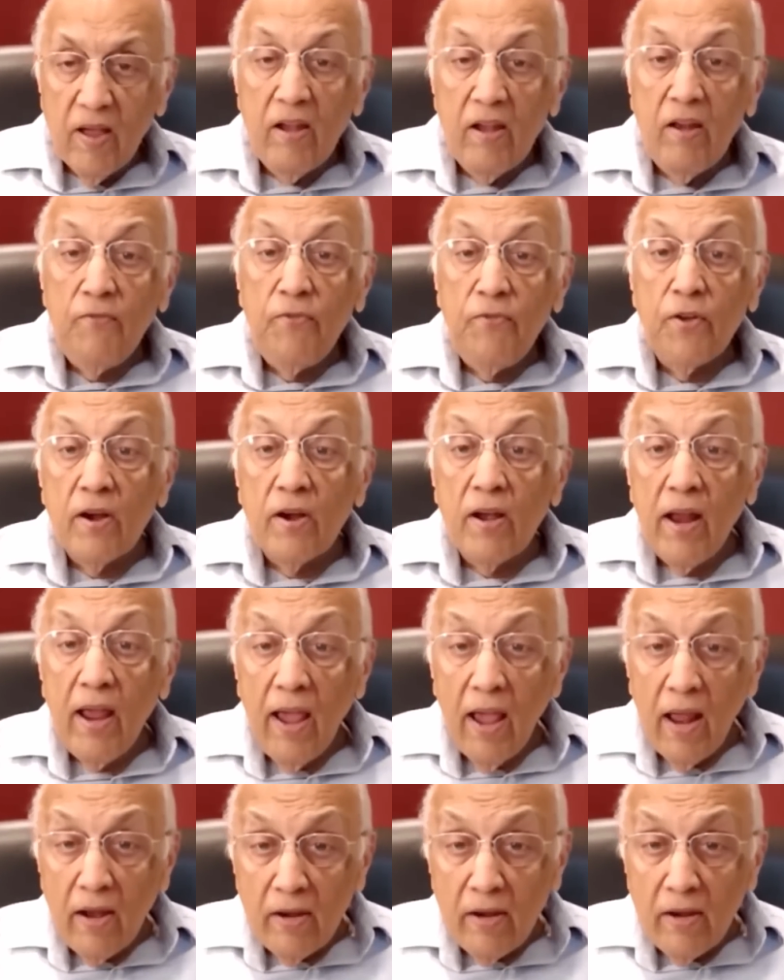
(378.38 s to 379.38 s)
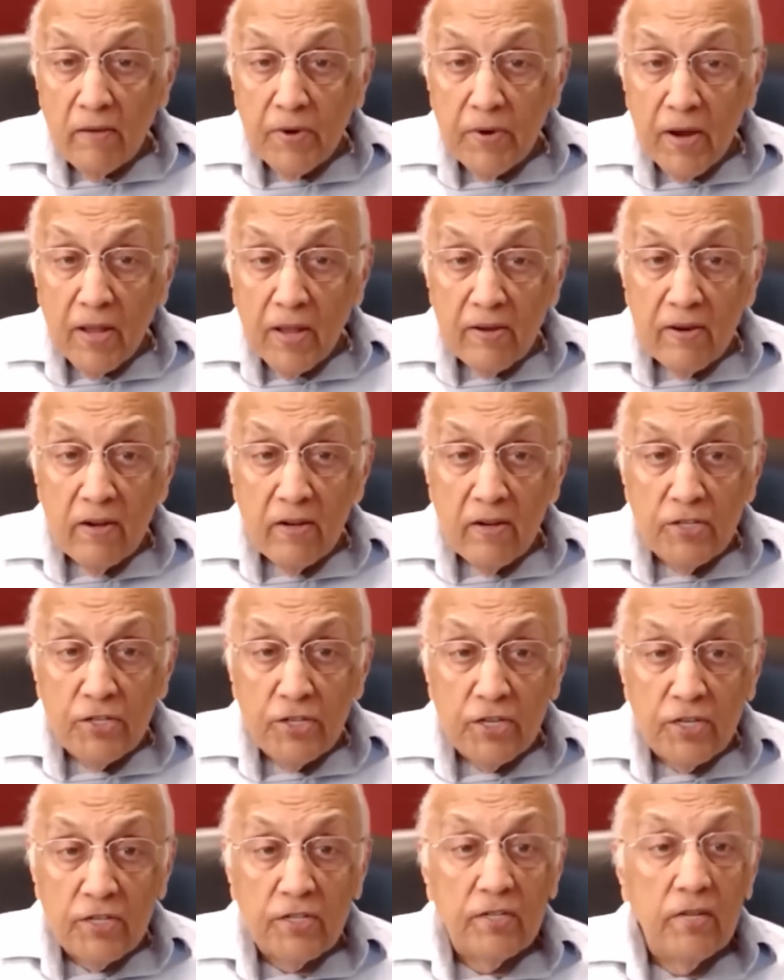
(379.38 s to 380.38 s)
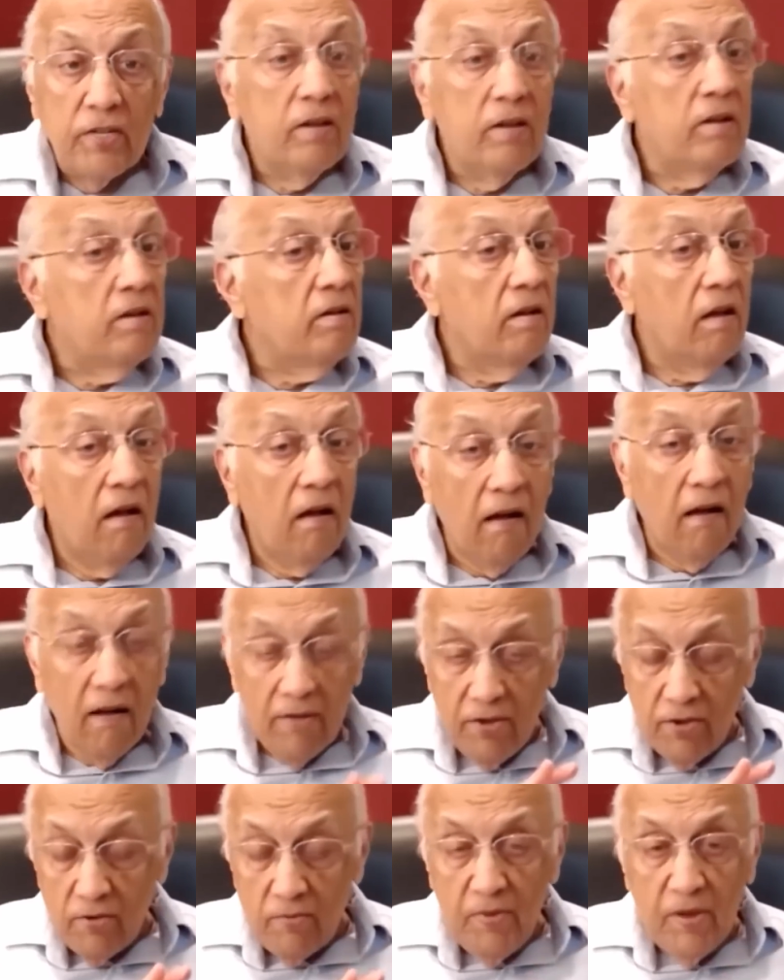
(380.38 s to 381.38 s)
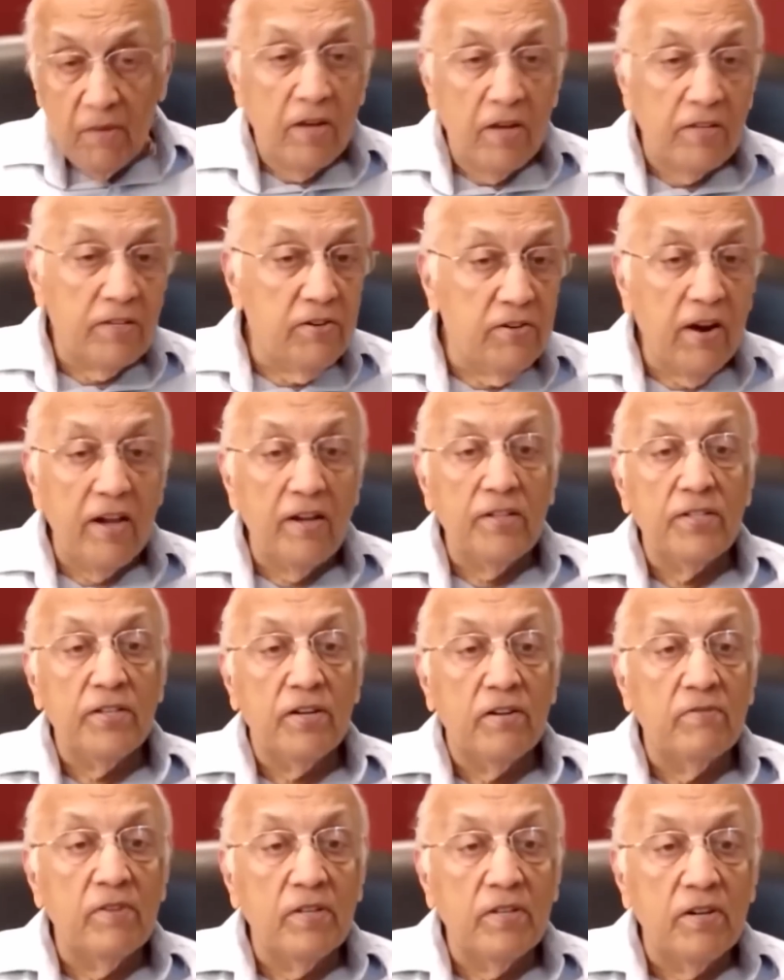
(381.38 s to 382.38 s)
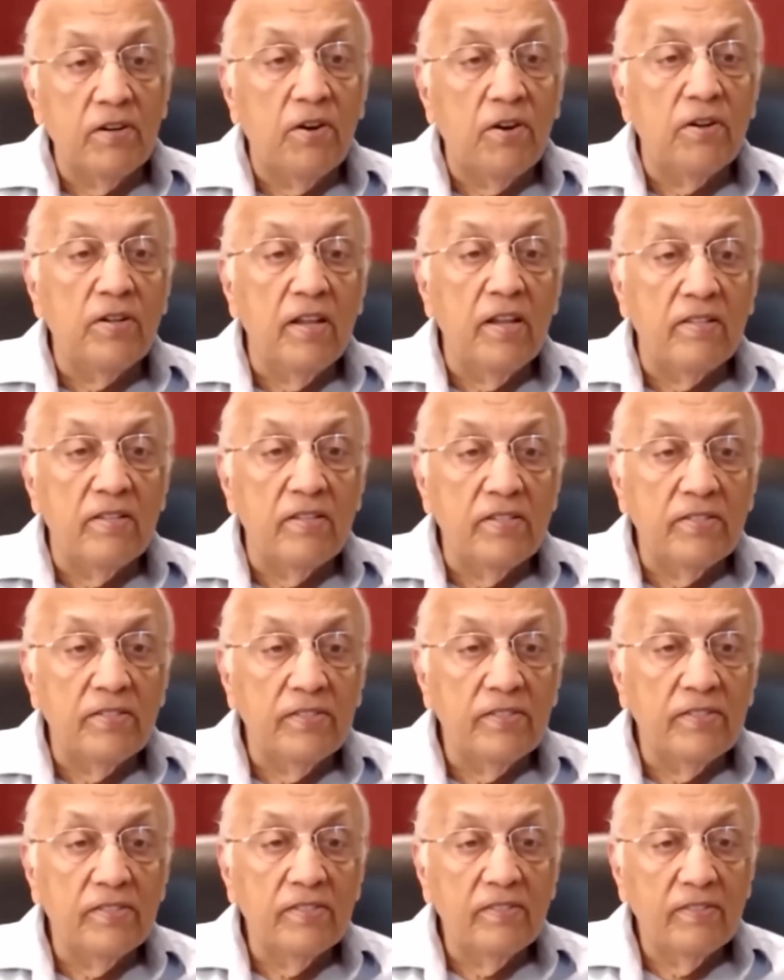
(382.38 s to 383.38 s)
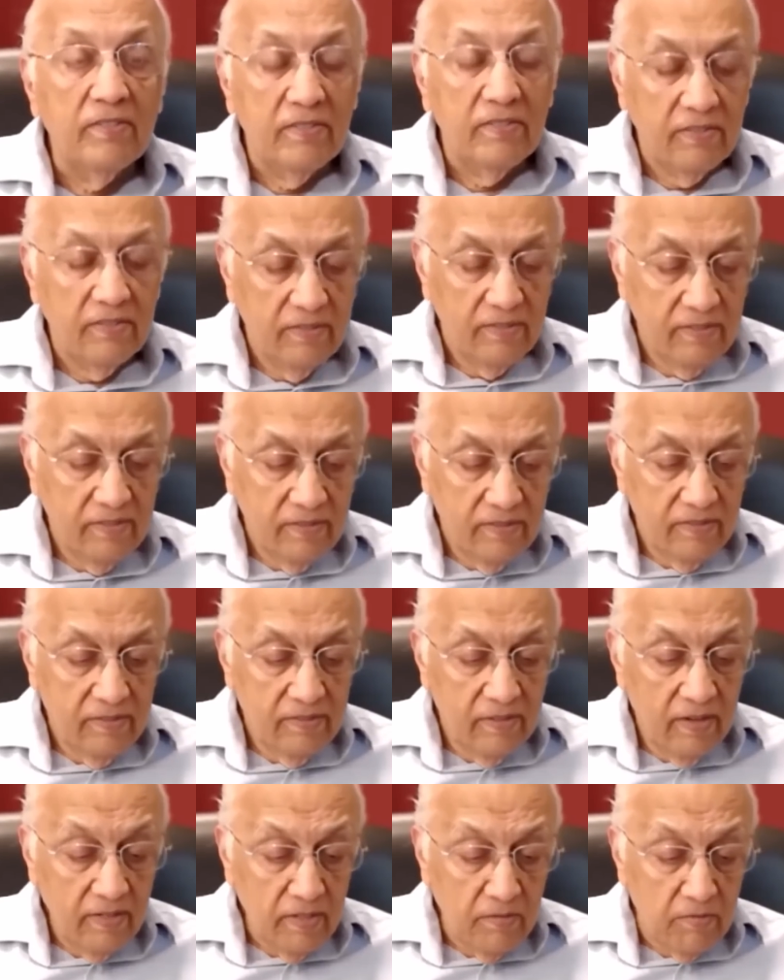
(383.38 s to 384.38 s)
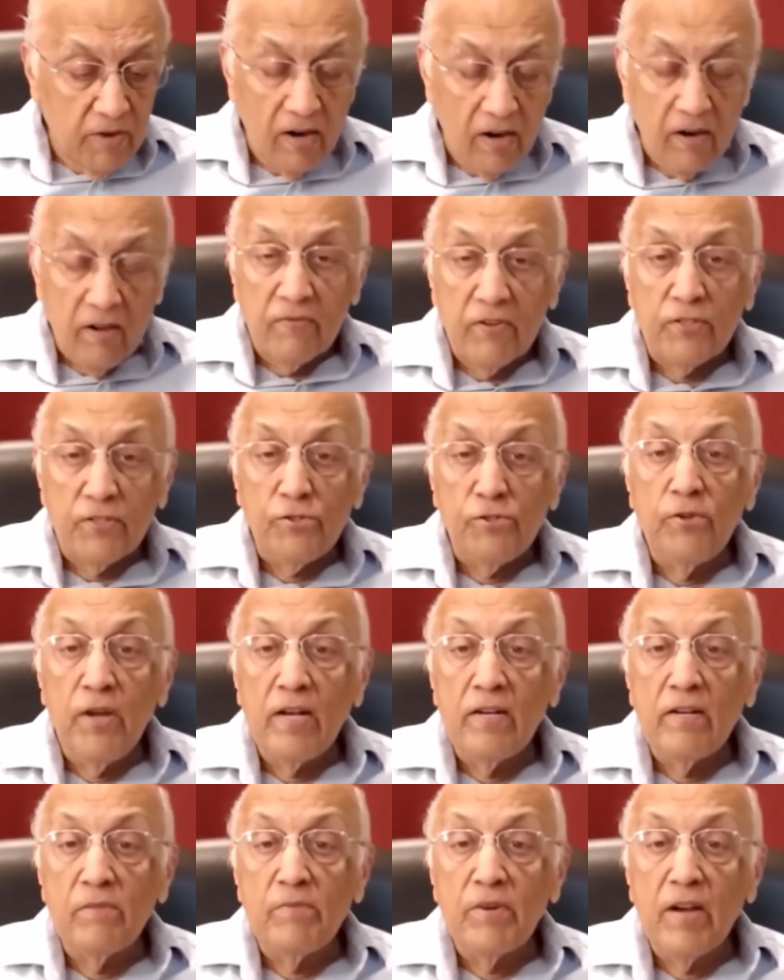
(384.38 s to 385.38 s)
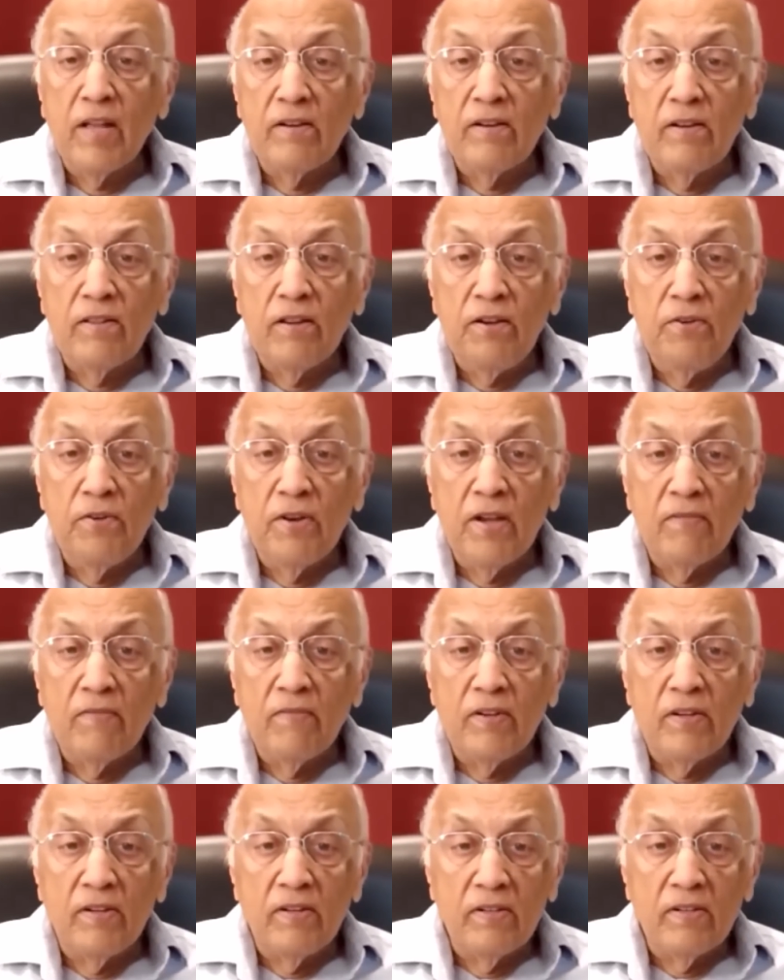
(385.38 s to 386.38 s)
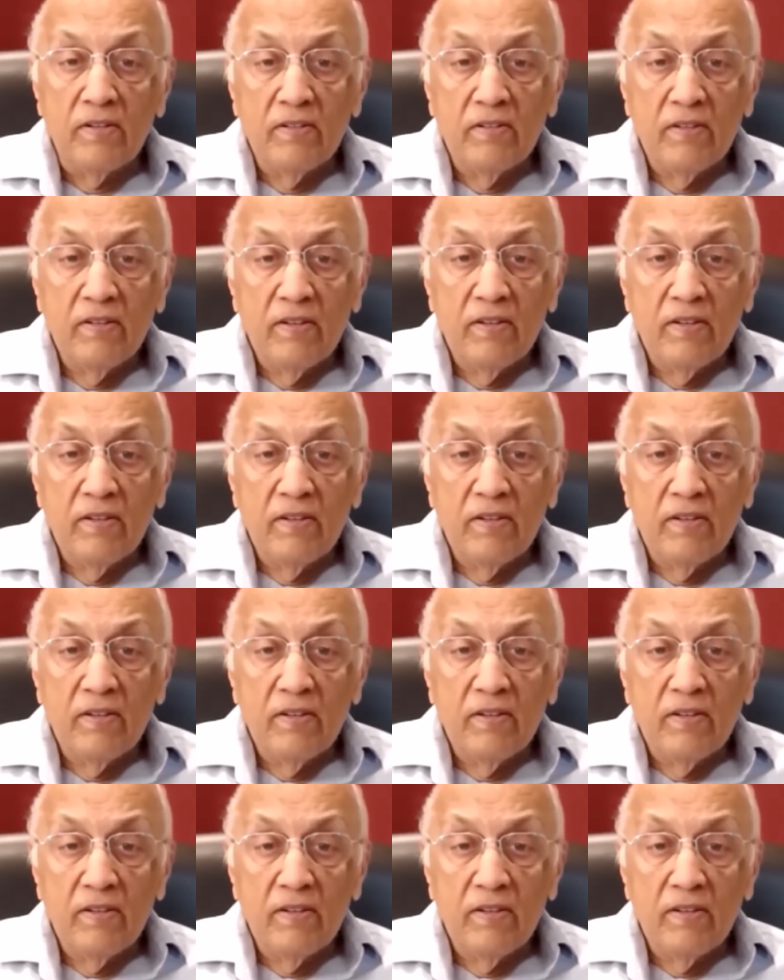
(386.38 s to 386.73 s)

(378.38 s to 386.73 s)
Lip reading: And if you're an elder brother in a church, you'll be a much greater servant than all the others. That's a mark of a true elder brother in the new covenant.